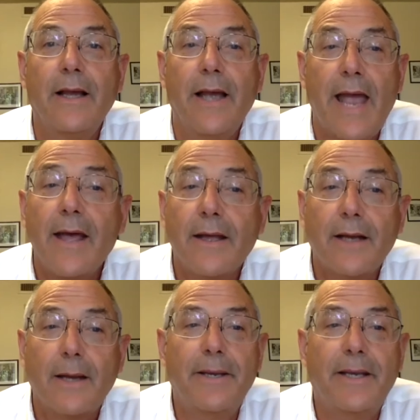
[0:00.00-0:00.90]
And
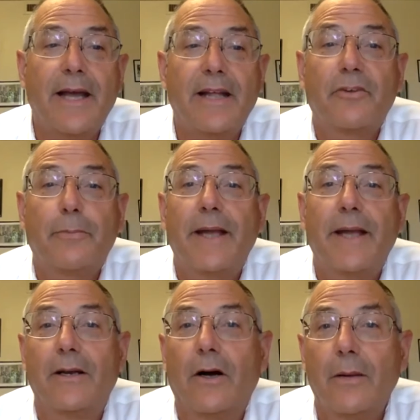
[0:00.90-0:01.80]
I began
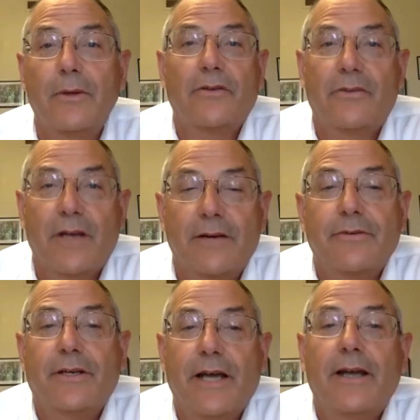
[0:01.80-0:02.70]
spending almost
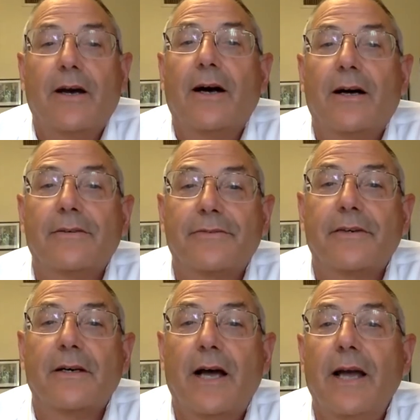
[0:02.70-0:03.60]
every day off
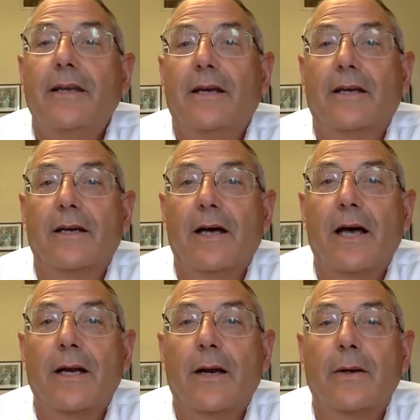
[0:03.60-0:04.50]
hiking
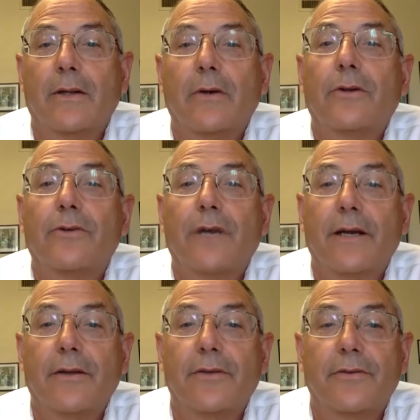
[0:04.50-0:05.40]
on our local
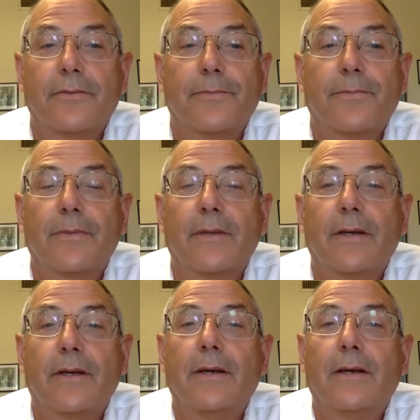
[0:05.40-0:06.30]
trails.
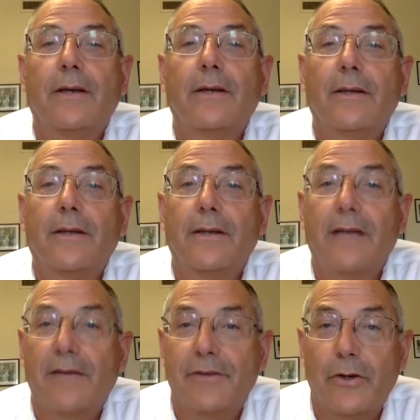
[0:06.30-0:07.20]

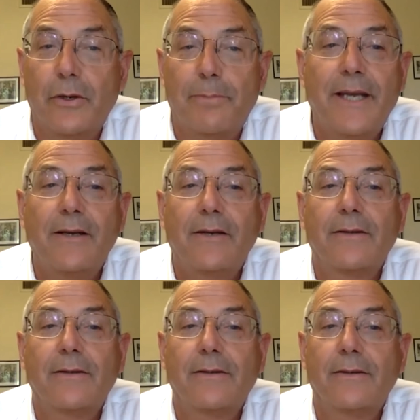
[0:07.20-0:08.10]
Gaviota Peak,
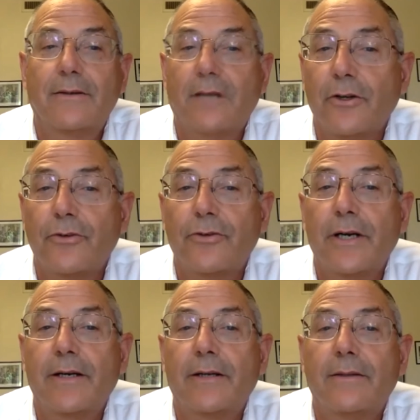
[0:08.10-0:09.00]
Tunnel
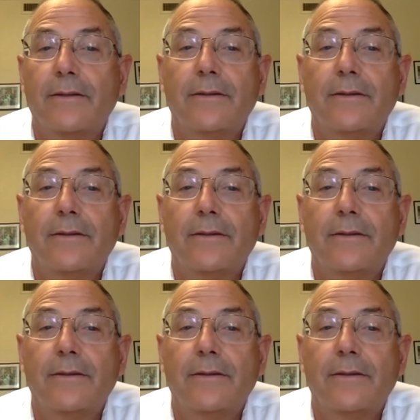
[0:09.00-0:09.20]
Trail,